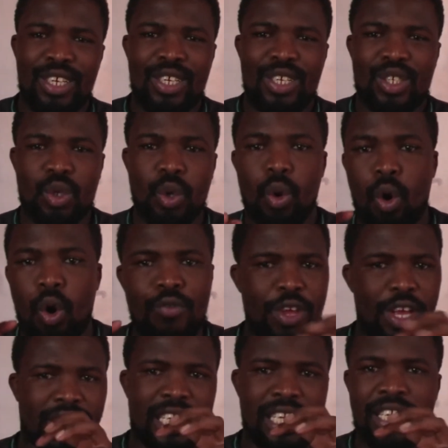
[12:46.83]
so
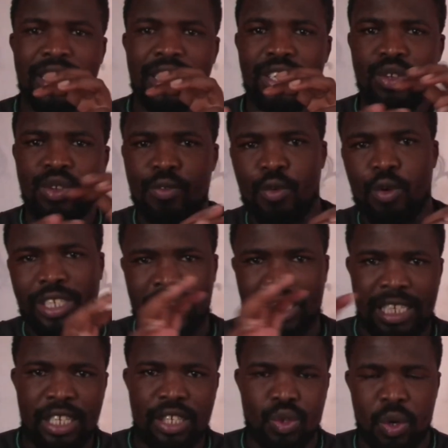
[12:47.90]
obviously you've got
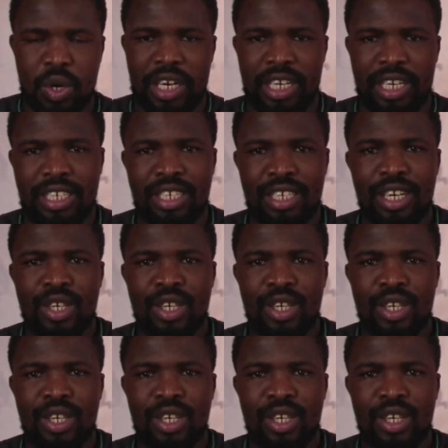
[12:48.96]
sticks already.